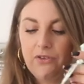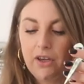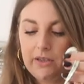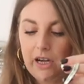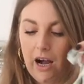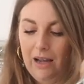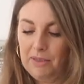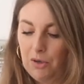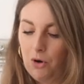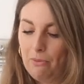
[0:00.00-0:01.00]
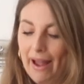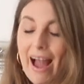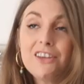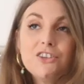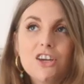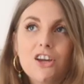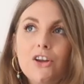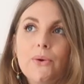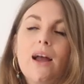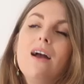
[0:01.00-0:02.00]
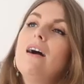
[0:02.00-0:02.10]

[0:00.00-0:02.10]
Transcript: a few times. I wore it on my hen do.